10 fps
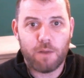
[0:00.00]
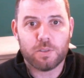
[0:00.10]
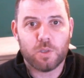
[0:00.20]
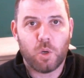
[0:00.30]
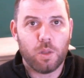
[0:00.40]

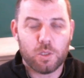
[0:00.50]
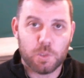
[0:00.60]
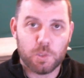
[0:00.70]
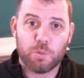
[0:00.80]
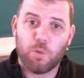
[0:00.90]
Arizona. Those
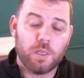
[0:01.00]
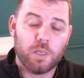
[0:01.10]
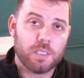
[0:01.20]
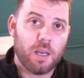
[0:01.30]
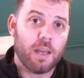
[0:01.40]
ones were all
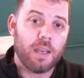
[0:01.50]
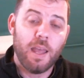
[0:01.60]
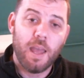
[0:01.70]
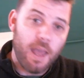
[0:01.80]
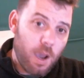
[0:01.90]
really tight.
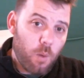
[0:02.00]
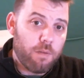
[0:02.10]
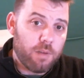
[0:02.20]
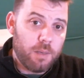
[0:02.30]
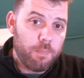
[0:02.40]

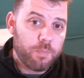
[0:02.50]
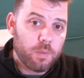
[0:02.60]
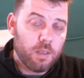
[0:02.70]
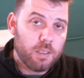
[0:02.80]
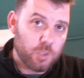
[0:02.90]
However,
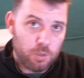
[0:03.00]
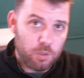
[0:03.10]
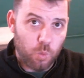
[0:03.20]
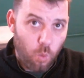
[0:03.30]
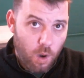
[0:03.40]
as soon
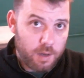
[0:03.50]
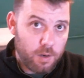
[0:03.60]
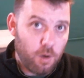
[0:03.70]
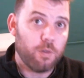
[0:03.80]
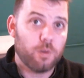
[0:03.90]
as one
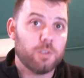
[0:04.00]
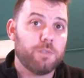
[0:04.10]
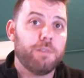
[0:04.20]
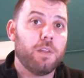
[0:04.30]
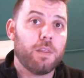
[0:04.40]
of those
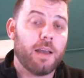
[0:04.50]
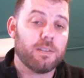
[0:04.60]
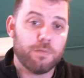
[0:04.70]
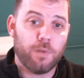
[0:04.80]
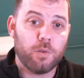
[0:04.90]

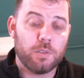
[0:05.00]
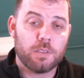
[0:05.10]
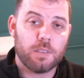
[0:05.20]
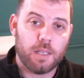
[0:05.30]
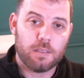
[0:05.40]
50,000
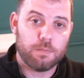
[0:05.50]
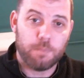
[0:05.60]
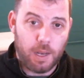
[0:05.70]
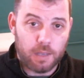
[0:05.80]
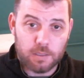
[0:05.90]
ballots
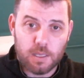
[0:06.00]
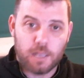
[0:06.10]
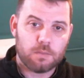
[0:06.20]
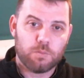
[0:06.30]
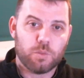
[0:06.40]

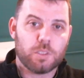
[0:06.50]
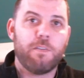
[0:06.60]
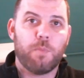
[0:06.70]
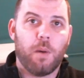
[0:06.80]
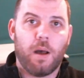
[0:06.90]
gets
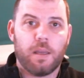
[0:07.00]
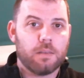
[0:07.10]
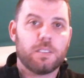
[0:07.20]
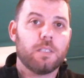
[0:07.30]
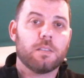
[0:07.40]
received by
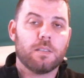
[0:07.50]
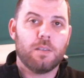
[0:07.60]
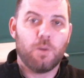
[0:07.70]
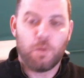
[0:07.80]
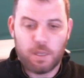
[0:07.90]
a
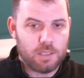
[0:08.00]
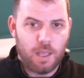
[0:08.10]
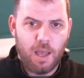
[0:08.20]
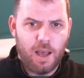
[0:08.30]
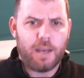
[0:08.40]
citizen who thinks,
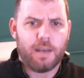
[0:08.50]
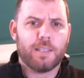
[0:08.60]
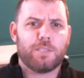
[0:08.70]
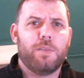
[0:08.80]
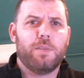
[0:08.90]
I didn't
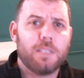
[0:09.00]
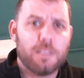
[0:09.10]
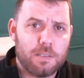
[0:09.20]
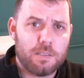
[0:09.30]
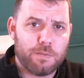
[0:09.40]
ask for this
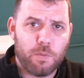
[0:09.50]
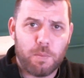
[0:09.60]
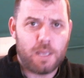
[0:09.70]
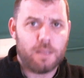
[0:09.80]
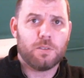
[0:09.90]
isn't for
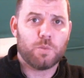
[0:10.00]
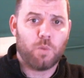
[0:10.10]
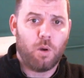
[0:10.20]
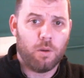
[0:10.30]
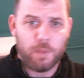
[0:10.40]
me, this is
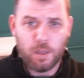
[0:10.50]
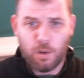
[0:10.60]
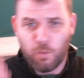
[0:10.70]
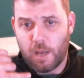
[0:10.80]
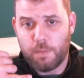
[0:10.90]
wrong,
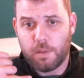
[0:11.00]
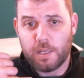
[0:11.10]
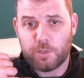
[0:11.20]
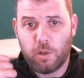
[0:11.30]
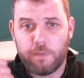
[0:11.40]
ring up the
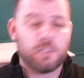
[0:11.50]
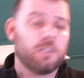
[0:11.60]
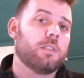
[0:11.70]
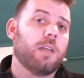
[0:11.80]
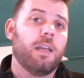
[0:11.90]
electoral office
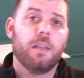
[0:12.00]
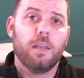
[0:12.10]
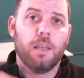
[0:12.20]
and say,